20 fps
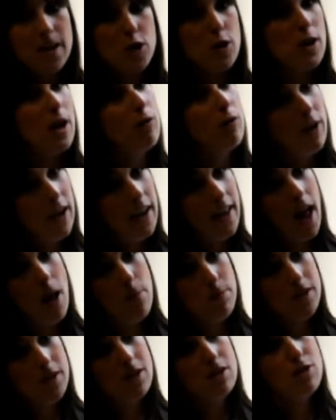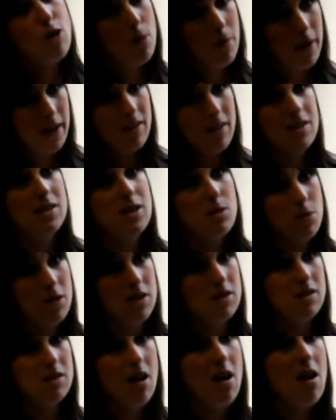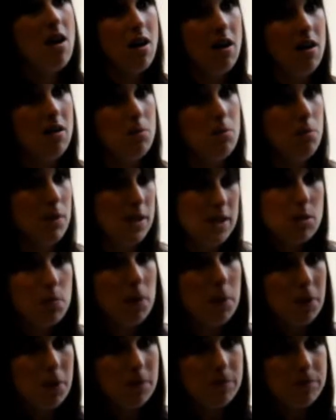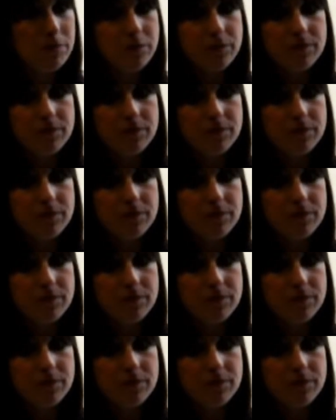So that really helps, because all my customers are business people.